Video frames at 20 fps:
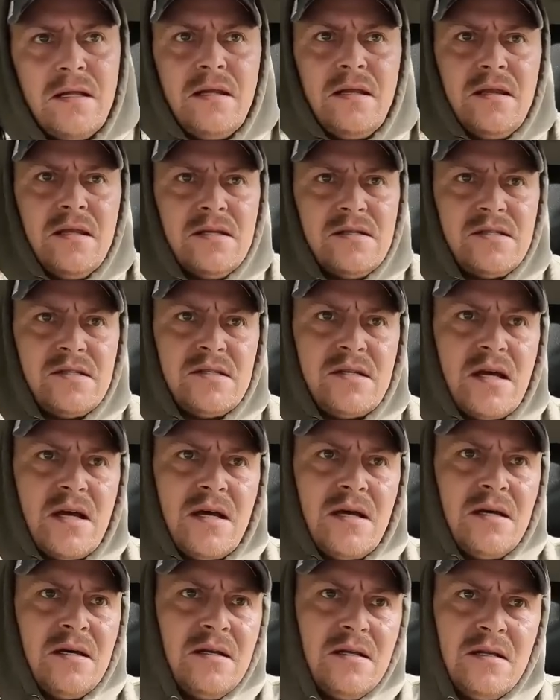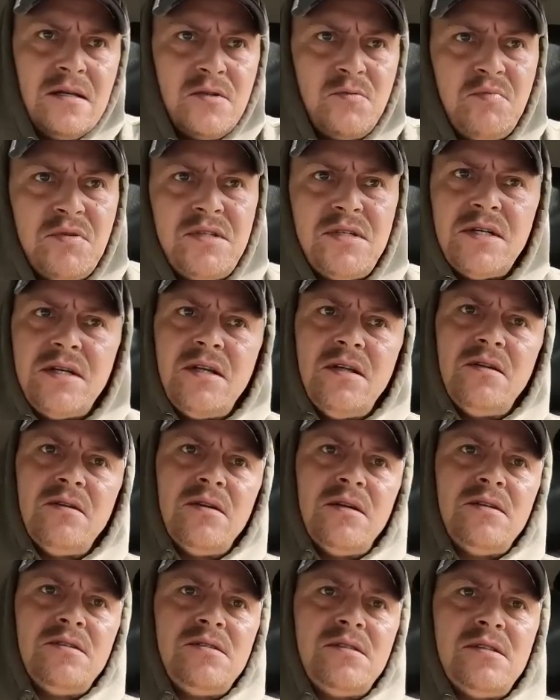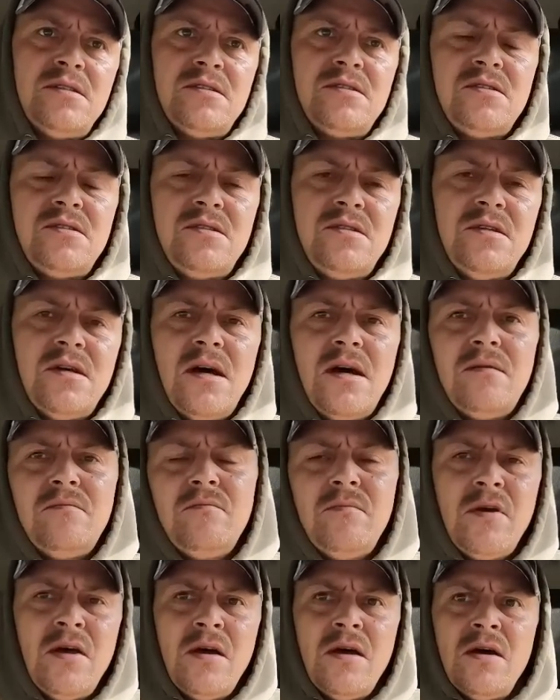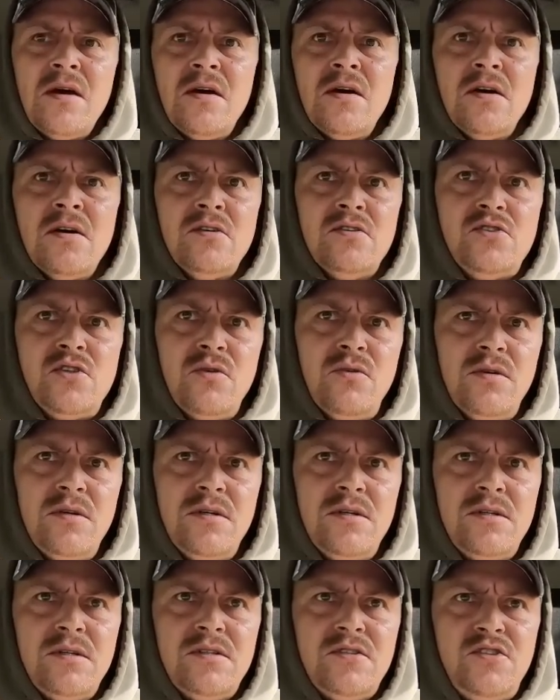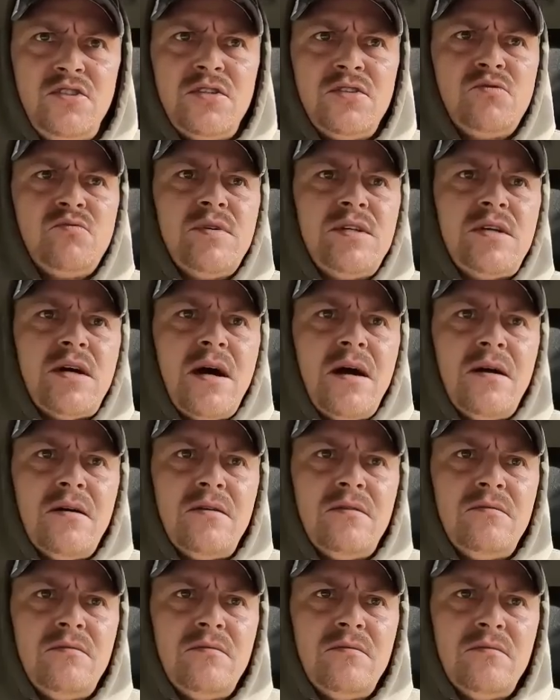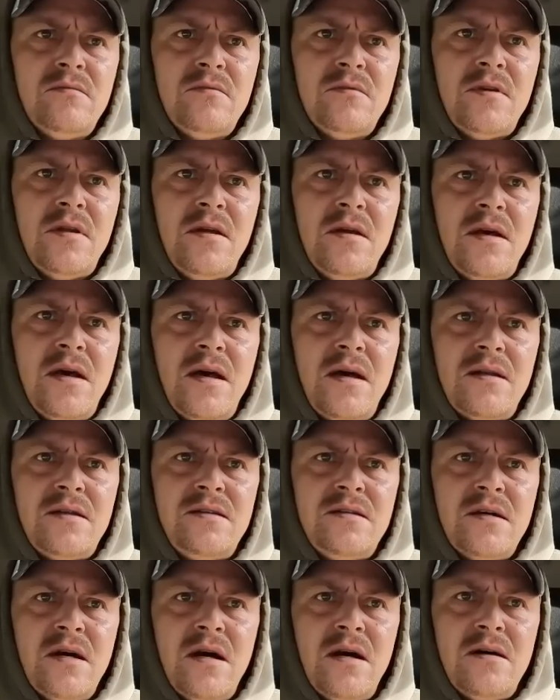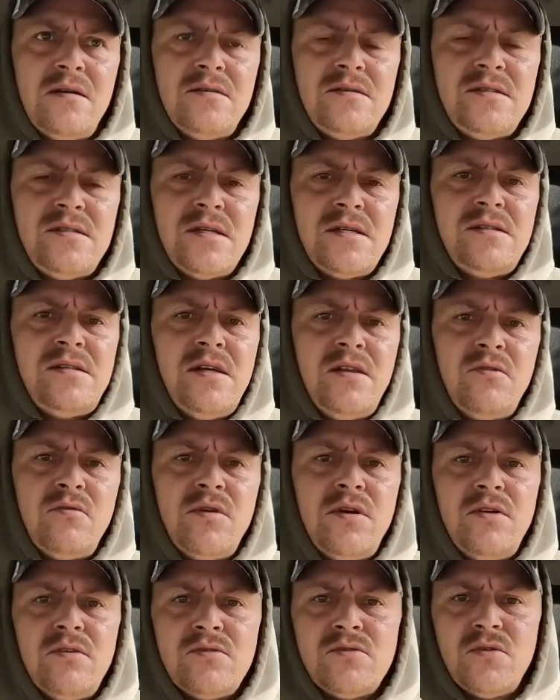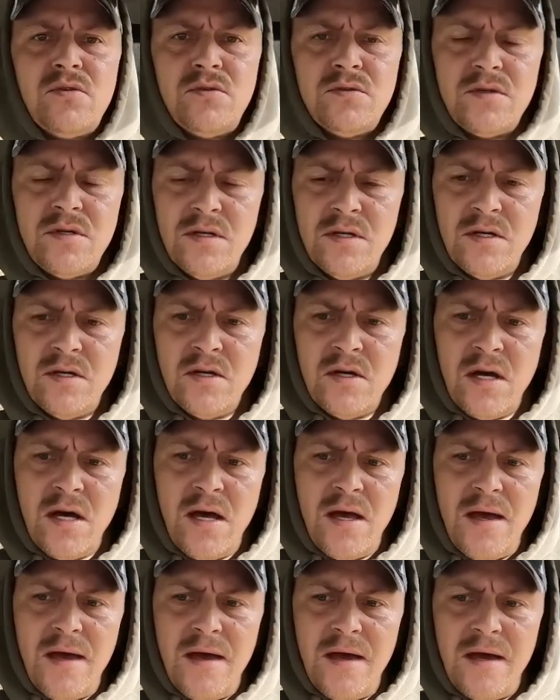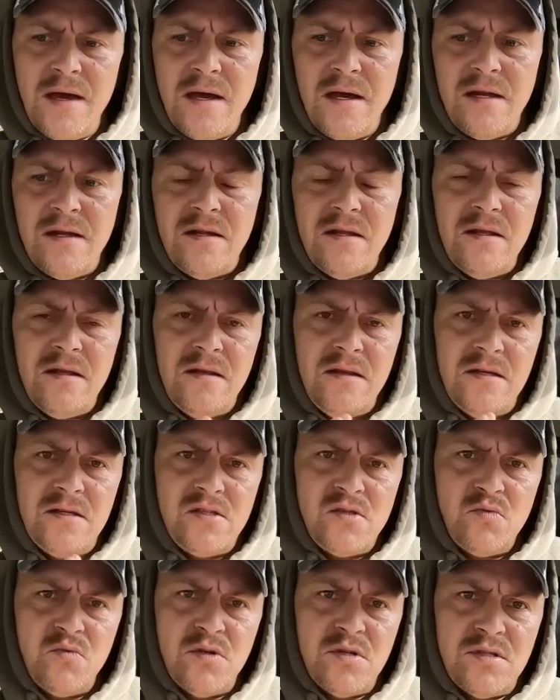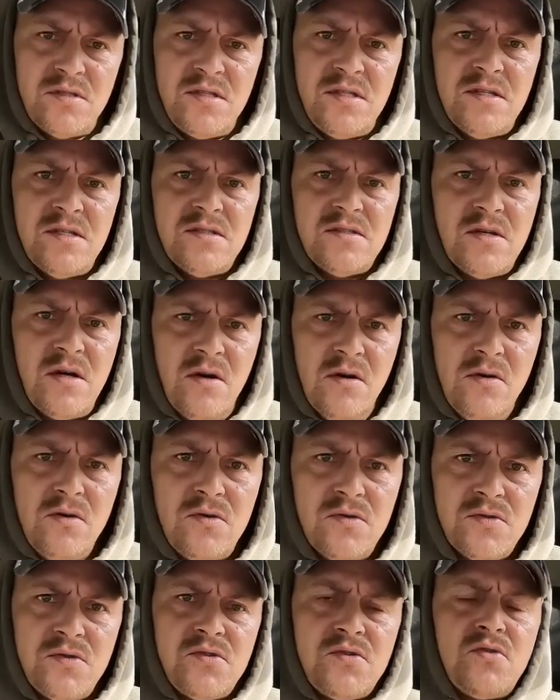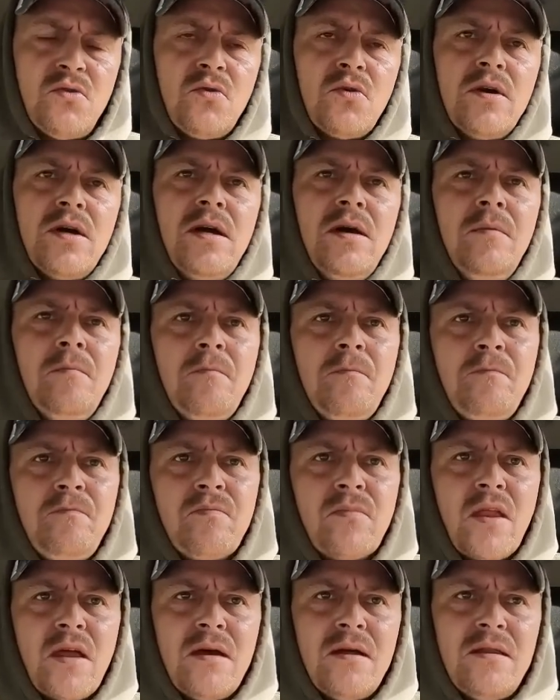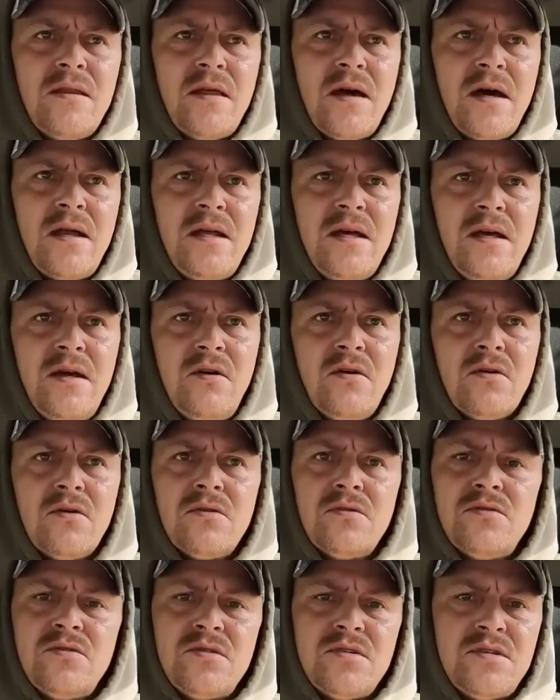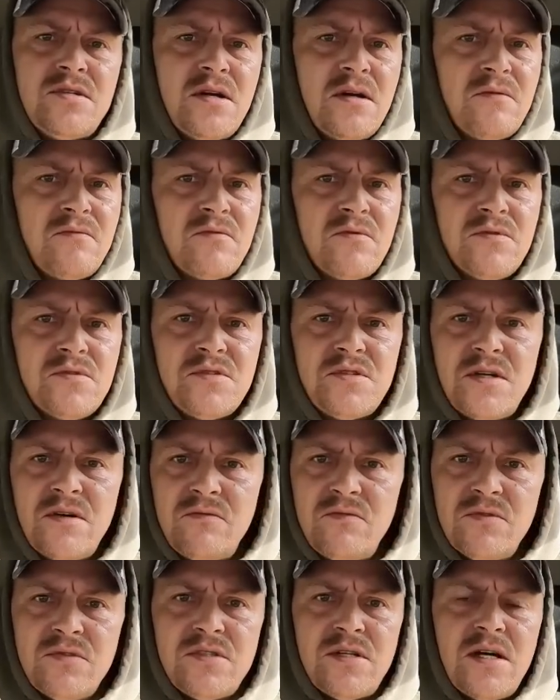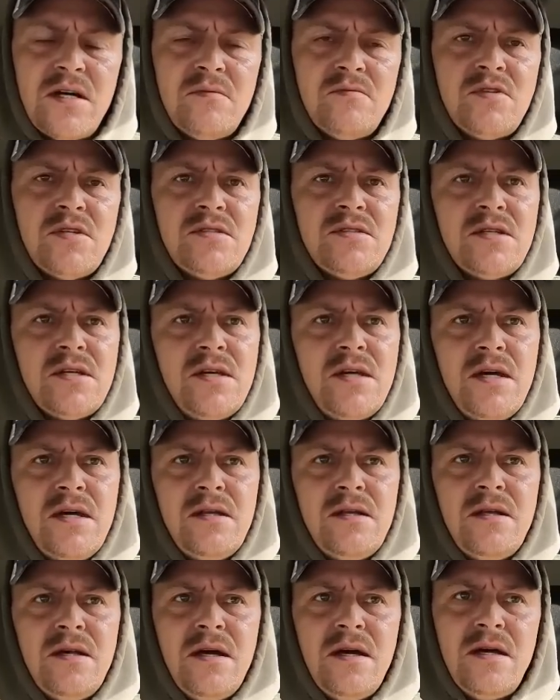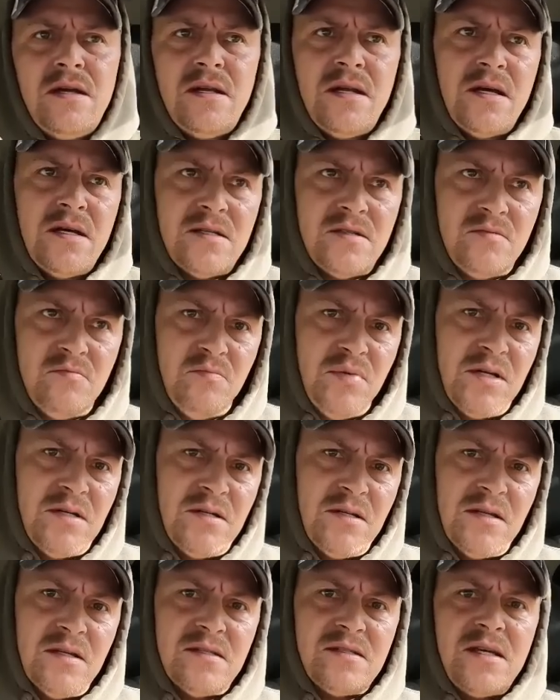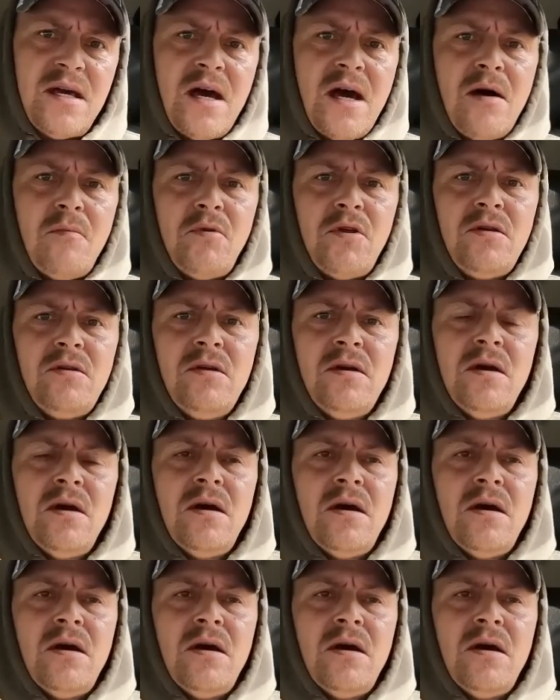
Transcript: this this particular instance, uh, Jonah just retired at uh, 63 years old, and this was his uncle's story that he heard several several times as a kid and has been to this cabin.